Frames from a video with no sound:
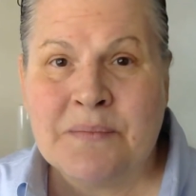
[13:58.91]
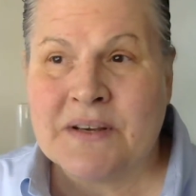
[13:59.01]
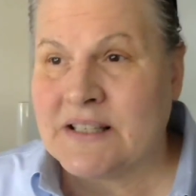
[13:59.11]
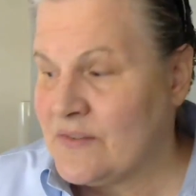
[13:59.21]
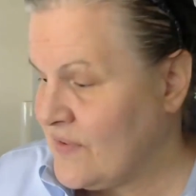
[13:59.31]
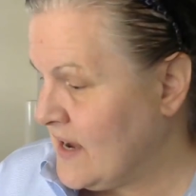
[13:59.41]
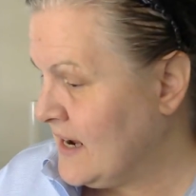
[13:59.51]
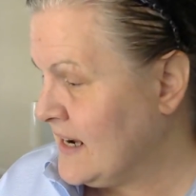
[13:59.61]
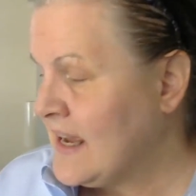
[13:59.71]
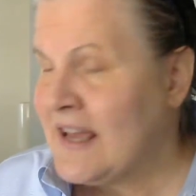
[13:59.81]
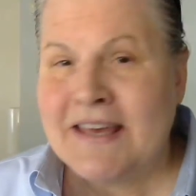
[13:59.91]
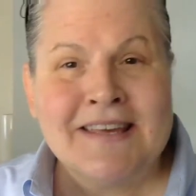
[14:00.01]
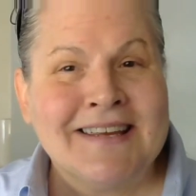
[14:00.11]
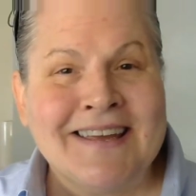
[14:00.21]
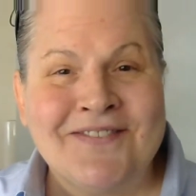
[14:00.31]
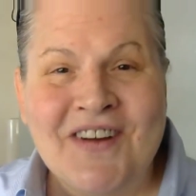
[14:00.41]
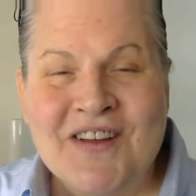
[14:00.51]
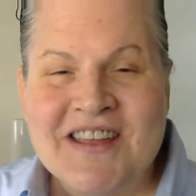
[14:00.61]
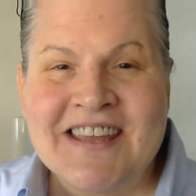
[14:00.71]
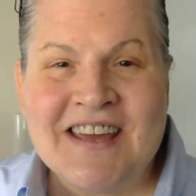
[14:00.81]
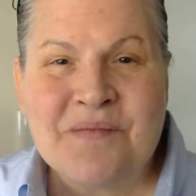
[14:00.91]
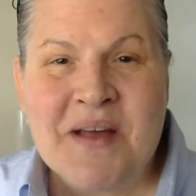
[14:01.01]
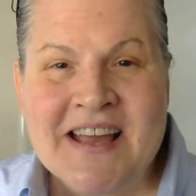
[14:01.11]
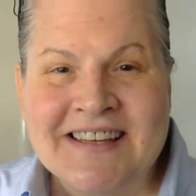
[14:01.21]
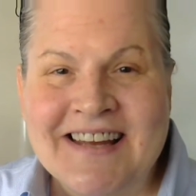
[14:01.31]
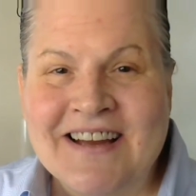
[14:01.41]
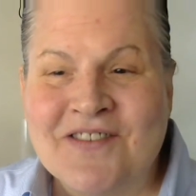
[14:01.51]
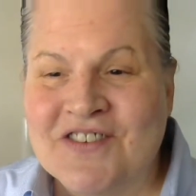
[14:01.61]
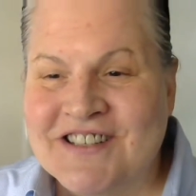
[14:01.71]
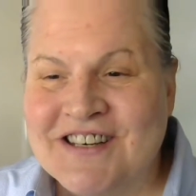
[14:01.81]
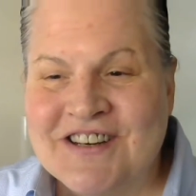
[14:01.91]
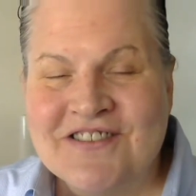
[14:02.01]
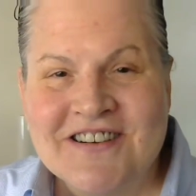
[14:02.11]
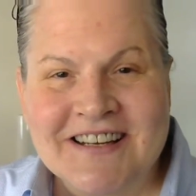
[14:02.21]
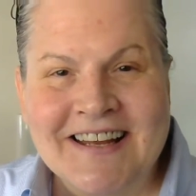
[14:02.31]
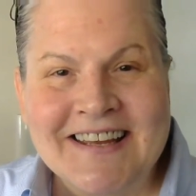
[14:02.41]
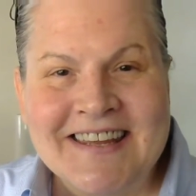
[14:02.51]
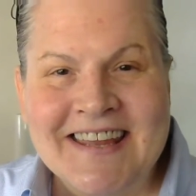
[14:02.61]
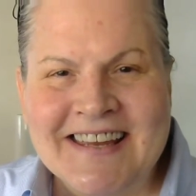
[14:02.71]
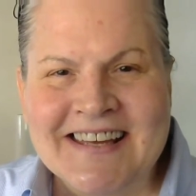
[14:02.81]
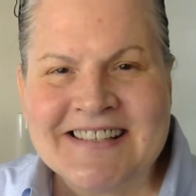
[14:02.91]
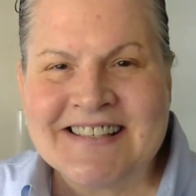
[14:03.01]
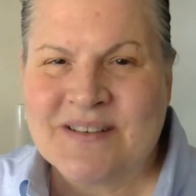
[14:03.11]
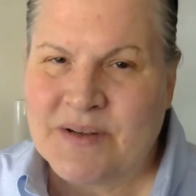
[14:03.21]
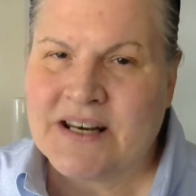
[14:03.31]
because if I get a packet over to New York and I can't get to someone and